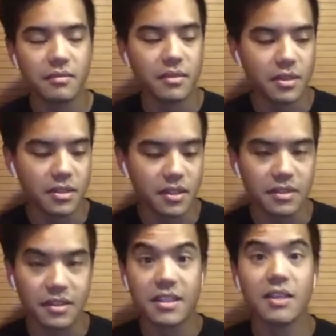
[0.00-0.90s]
just as a
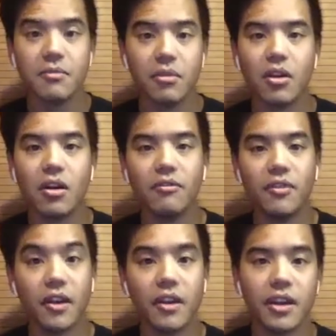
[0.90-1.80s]
team, we're all
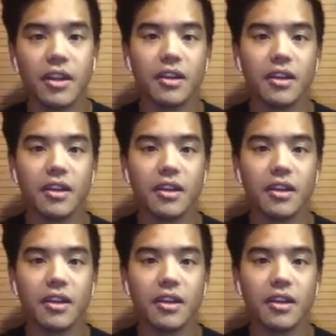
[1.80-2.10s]
very.